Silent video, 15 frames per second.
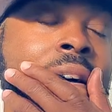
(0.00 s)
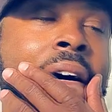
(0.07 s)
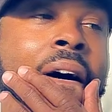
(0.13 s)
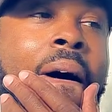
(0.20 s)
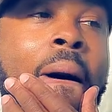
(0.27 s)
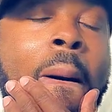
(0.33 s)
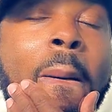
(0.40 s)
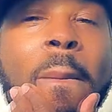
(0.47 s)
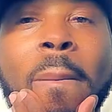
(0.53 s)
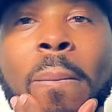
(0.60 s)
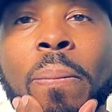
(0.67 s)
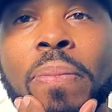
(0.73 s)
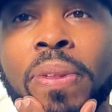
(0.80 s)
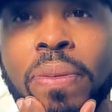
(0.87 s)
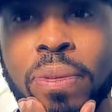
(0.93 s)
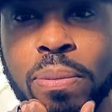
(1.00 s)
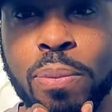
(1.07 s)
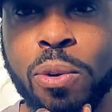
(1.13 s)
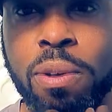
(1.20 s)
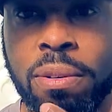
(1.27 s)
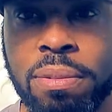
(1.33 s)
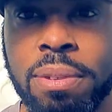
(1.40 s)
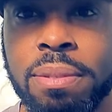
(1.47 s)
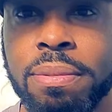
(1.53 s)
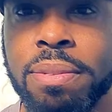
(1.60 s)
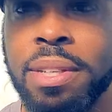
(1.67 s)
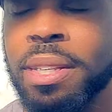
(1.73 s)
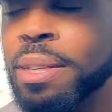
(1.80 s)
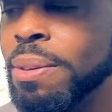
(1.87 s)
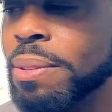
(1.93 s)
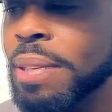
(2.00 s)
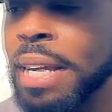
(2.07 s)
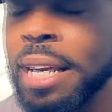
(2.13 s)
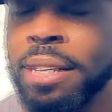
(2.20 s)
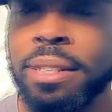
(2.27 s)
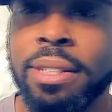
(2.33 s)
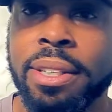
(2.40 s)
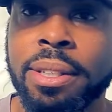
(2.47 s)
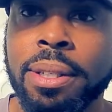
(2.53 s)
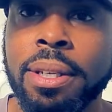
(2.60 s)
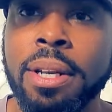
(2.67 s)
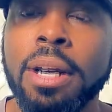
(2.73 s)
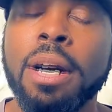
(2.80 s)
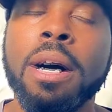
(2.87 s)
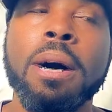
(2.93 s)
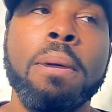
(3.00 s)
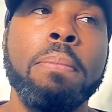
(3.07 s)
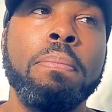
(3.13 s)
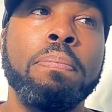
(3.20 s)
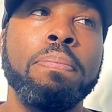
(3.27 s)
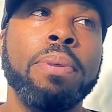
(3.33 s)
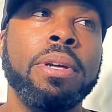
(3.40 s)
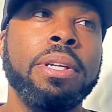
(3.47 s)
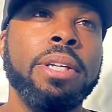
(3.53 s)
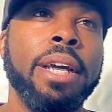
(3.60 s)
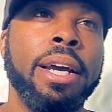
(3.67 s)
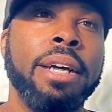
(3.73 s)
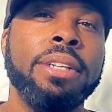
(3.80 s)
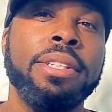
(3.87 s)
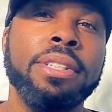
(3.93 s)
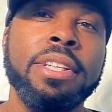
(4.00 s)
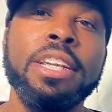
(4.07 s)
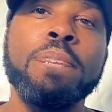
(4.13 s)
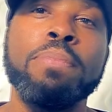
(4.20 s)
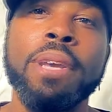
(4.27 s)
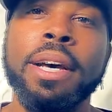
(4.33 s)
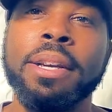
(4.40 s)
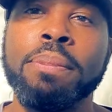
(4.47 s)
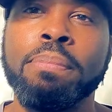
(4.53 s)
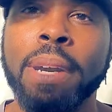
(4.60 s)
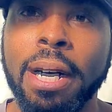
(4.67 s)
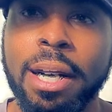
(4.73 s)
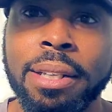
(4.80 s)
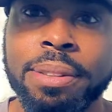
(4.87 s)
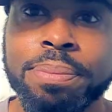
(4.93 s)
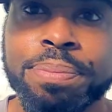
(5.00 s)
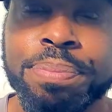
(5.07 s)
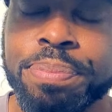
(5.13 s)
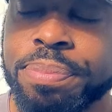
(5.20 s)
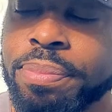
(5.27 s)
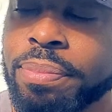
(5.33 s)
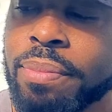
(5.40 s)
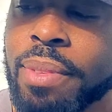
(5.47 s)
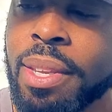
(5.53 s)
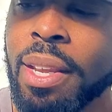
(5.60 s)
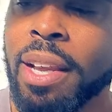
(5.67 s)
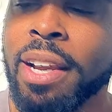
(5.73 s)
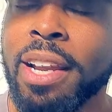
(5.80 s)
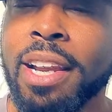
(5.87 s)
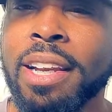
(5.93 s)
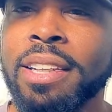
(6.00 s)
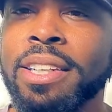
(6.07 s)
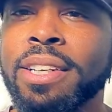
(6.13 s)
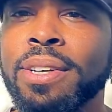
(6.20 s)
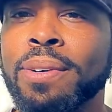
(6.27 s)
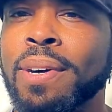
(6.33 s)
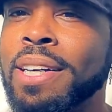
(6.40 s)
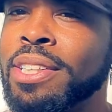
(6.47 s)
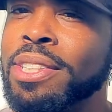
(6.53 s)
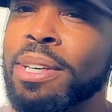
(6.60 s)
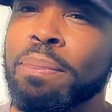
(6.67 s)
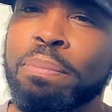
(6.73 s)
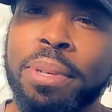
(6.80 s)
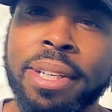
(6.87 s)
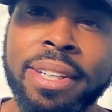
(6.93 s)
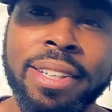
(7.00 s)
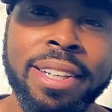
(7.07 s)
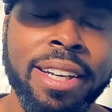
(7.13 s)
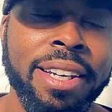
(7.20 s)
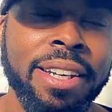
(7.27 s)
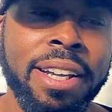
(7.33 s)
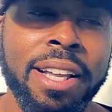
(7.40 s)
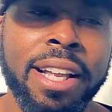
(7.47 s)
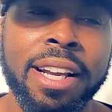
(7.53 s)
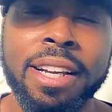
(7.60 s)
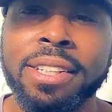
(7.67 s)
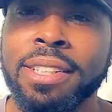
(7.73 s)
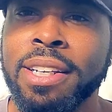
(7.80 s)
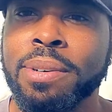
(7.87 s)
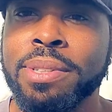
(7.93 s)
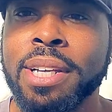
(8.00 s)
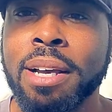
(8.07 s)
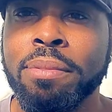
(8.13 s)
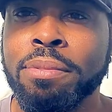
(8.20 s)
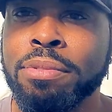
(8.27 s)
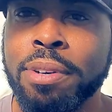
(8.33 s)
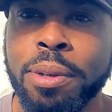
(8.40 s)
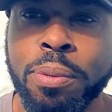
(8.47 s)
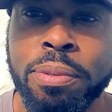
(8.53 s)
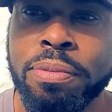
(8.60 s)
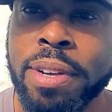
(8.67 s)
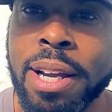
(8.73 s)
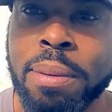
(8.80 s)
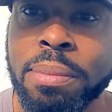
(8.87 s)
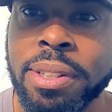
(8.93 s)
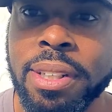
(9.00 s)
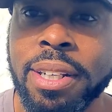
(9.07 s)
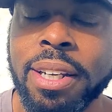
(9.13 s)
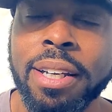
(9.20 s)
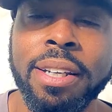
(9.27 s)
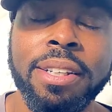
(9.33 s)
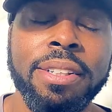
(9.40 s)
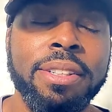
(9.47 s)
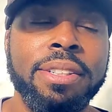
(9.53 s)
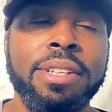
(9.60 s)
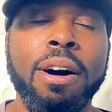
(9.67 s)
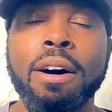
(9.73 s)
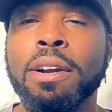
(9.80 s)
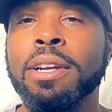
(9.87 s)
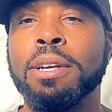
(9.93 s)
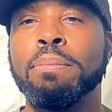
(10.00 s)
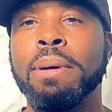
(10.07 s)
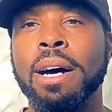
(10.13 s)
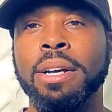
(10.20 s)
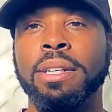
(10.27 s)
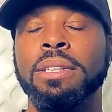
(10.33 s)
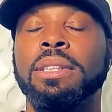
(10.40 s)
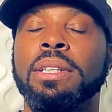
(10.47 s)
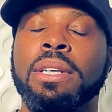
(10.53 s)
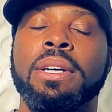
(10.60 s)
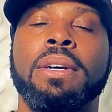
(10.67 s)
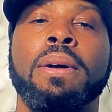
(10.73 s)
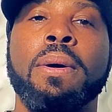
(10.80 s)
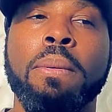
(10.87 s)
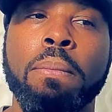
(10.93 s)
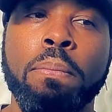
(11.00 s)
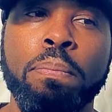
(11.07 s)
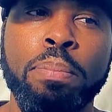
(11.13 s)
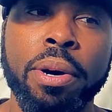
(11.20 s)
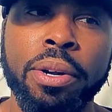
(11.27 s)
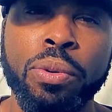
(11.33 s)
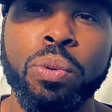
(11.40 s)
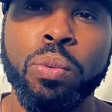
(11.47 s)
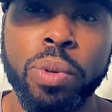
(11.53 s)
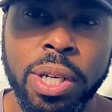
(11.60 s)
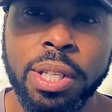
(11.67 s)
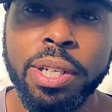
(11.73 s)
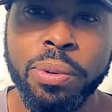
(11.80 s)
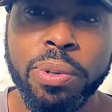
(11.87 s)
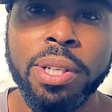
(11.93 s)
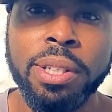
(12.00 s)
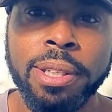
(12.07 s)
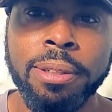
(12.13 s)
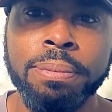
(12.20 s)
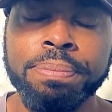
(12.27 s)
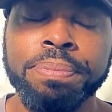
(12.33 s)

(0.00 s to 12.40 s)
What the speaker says: It was more of a video essay. But yeah, just keep that in mind. And, I jump in, and like I said, I was having fun with family and talking about it. But really, really,